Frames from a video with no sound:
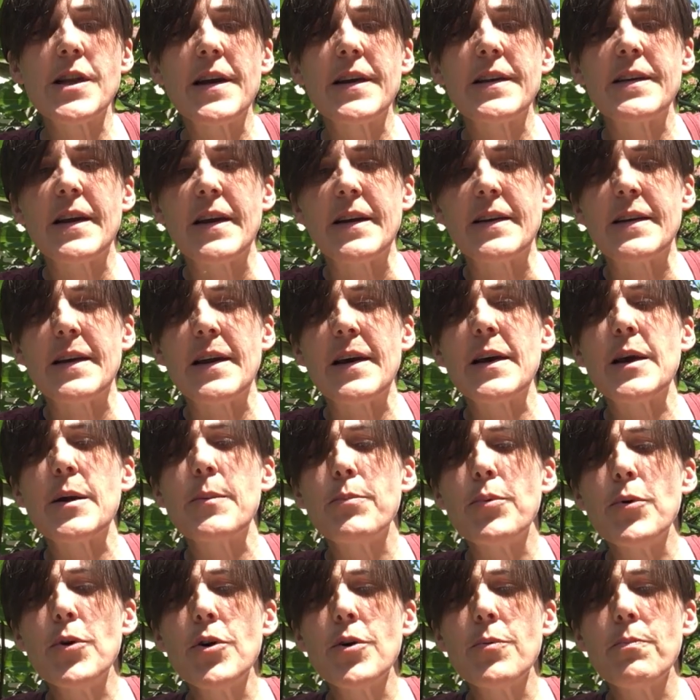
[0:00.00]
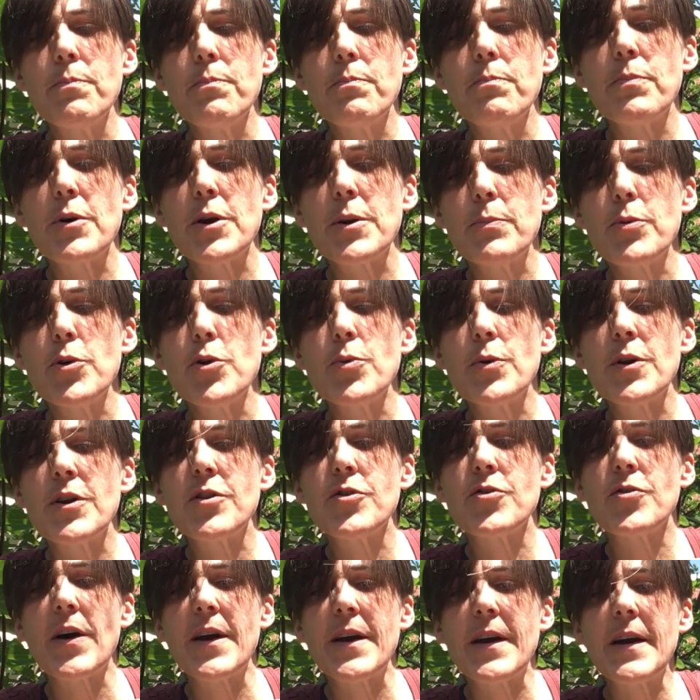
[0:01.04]
like that, like a book, but a book with a
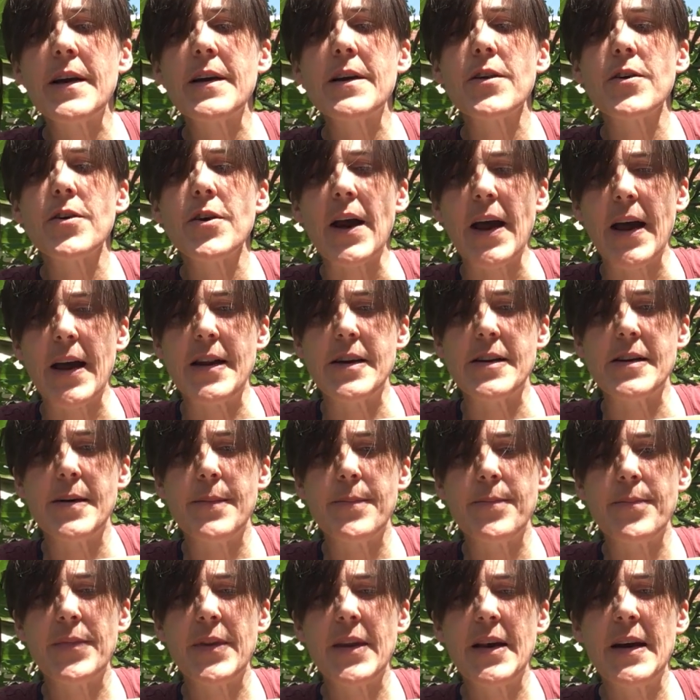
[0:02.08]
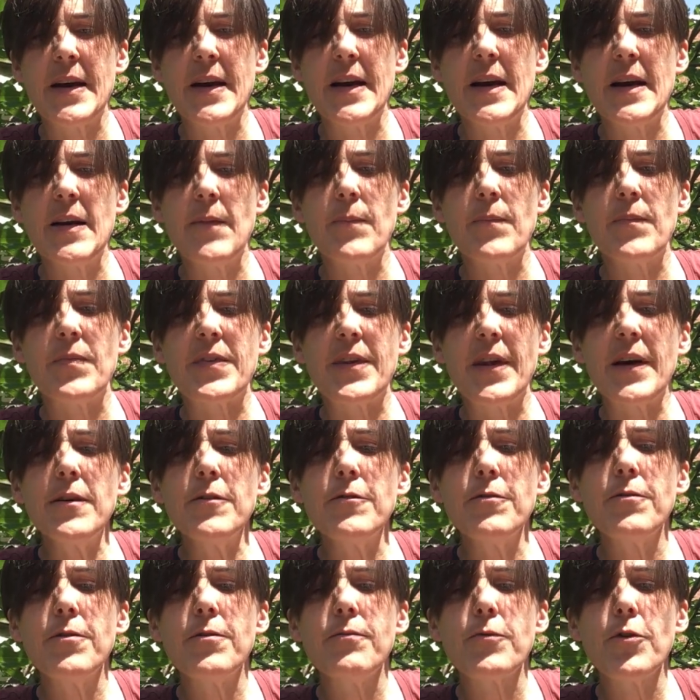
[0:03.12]
triangular head. Then
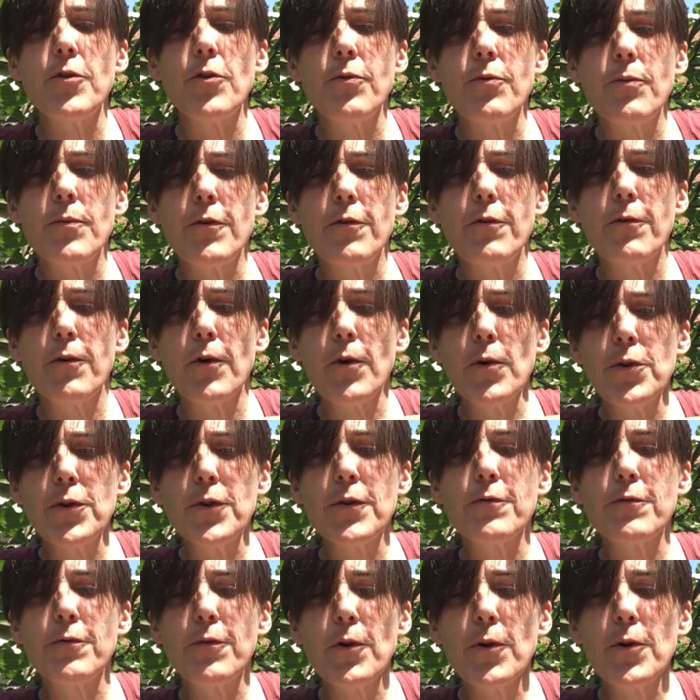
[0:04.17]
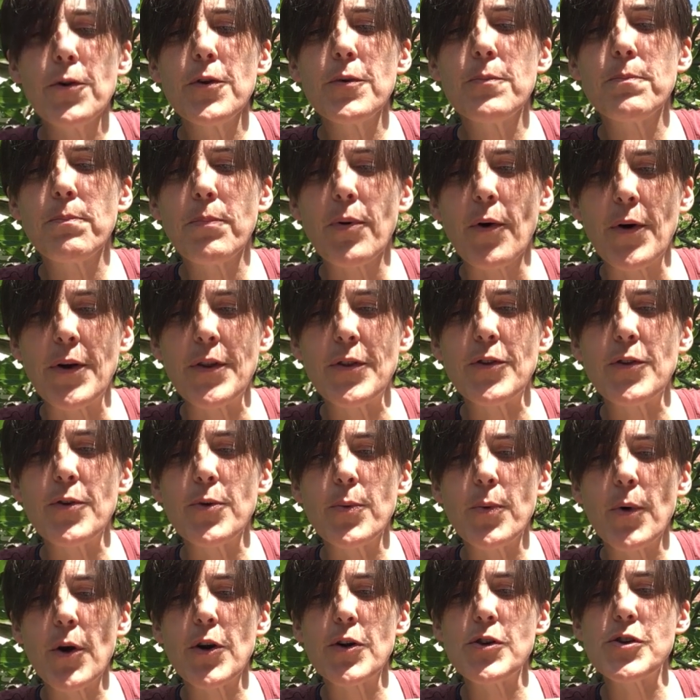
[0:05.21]
fold the folded point
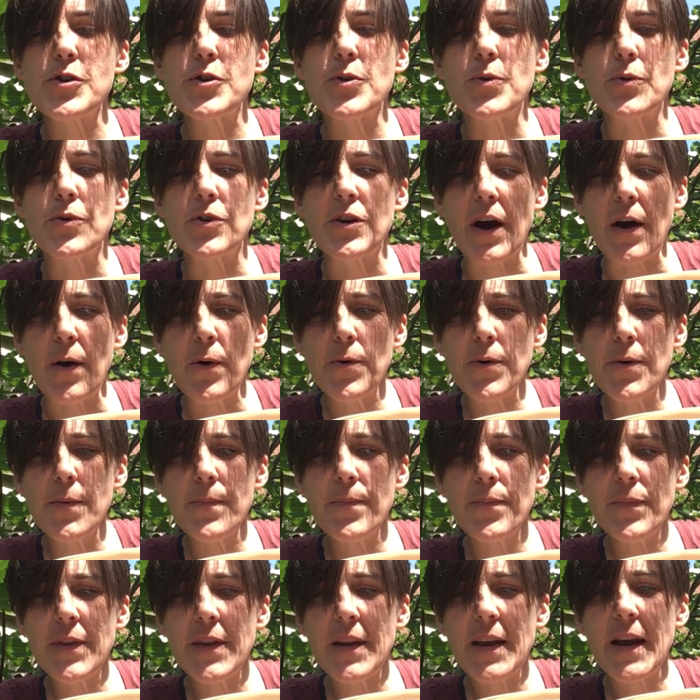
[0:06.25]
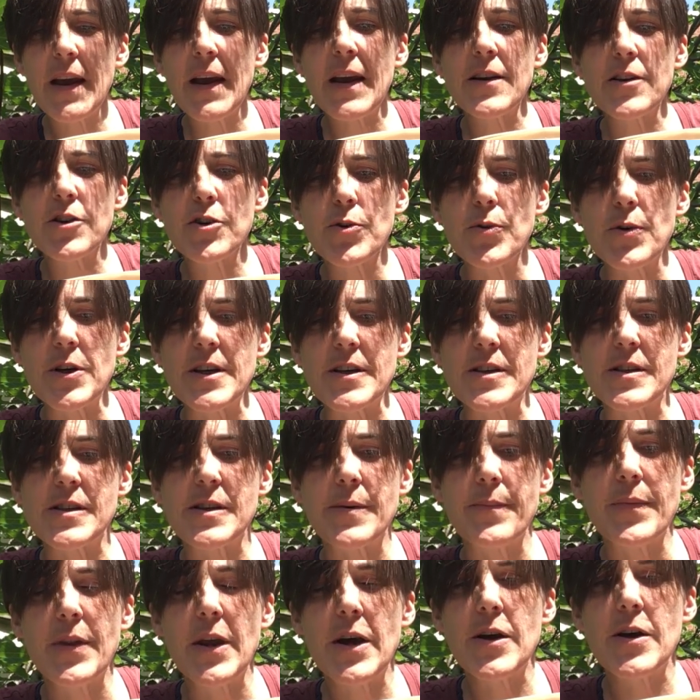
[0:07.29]
towards you down and crease,
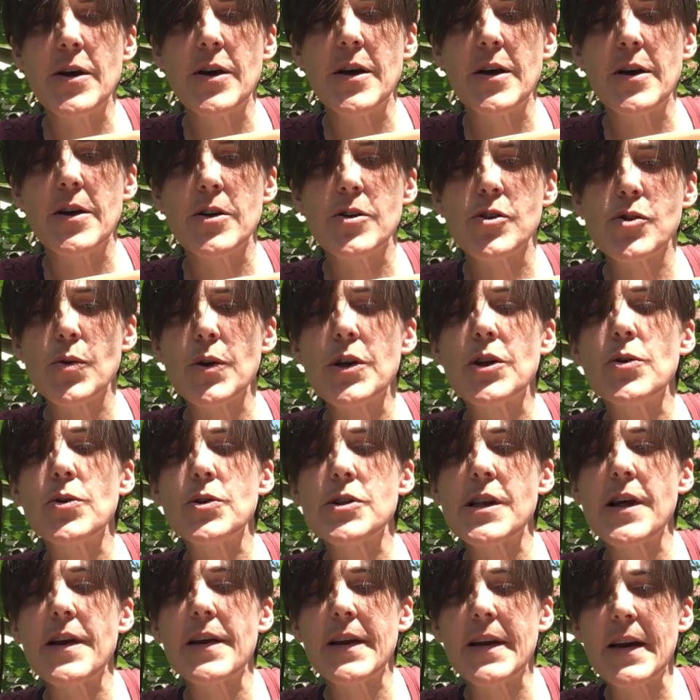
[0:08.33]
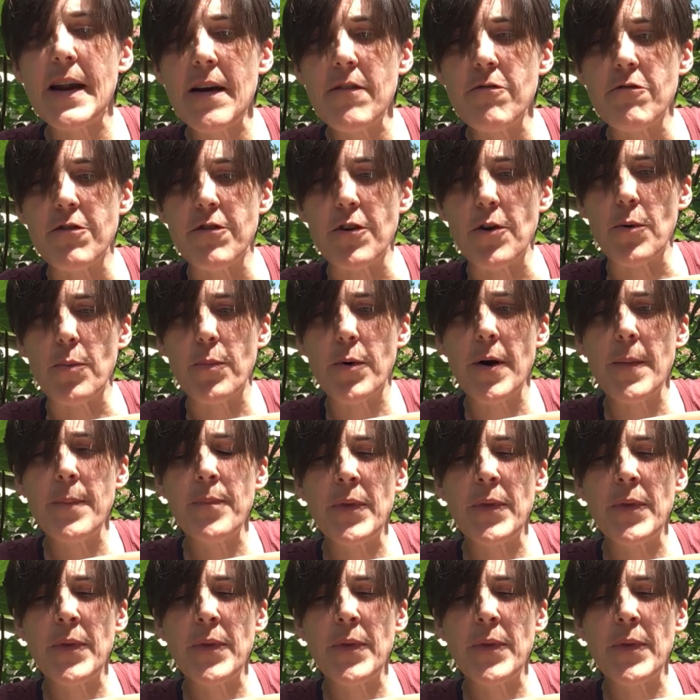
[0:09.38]
so it looks like an envelope.